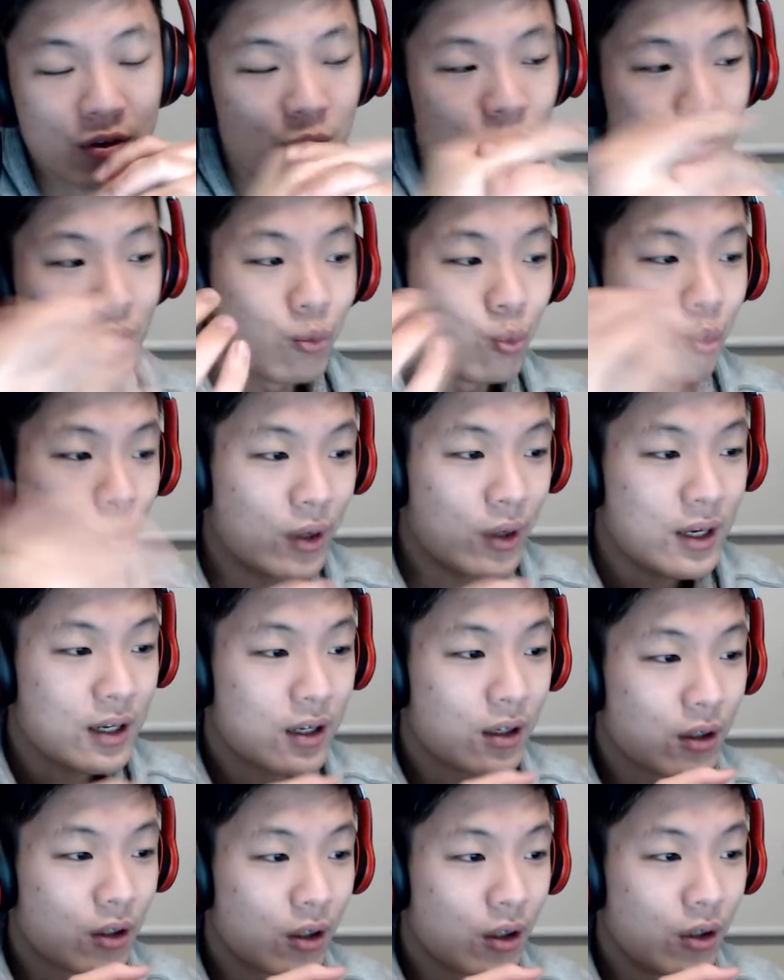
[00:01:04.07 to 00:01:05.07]
it was a week
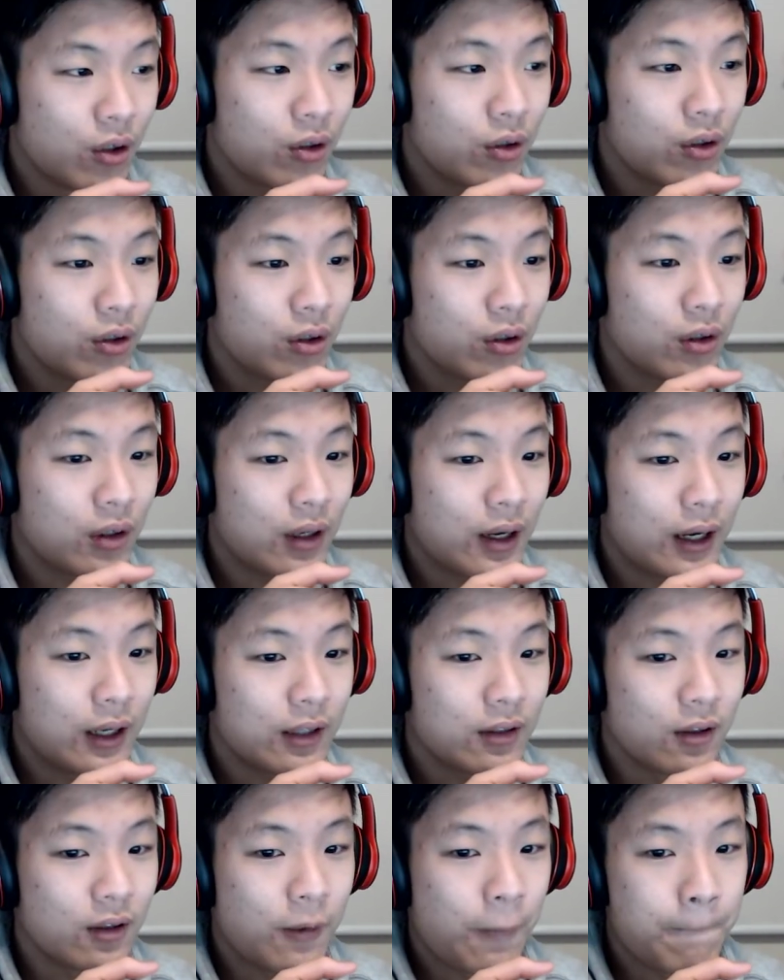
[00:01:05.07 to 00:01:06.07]
ago,
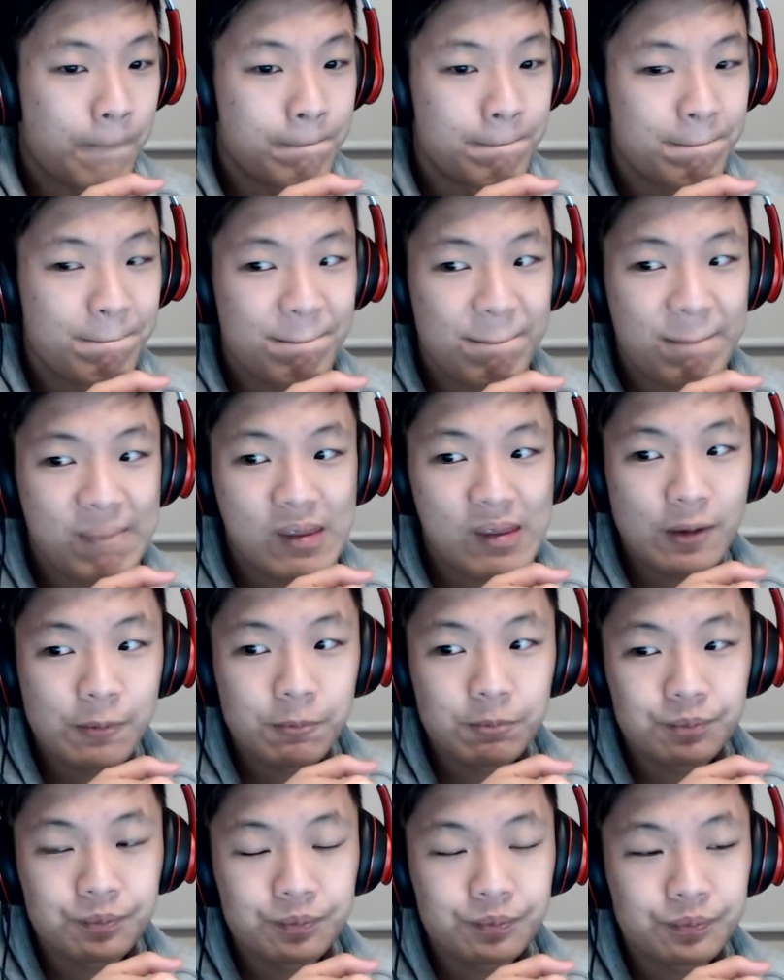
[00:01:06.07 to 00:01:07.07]
and um,
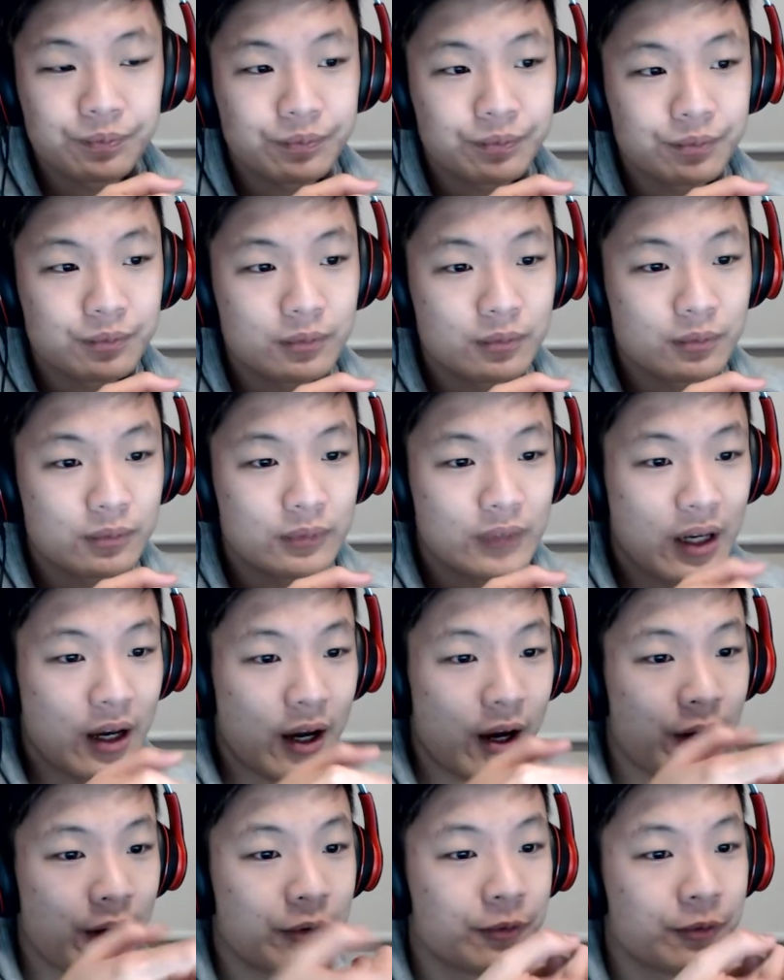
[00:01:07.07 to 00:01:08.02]
yeah.